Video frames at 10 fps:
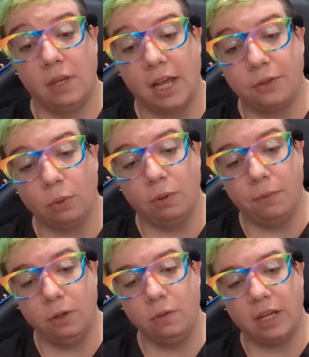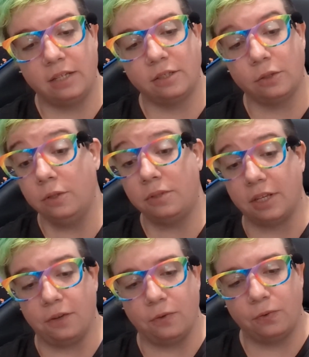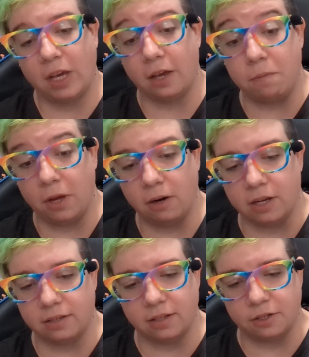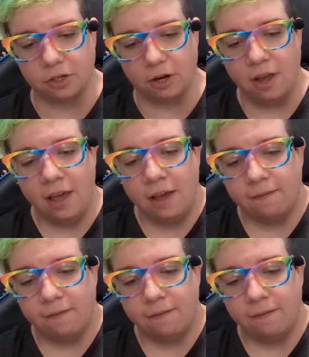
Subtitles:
At the remote, exclusive Chimera Center,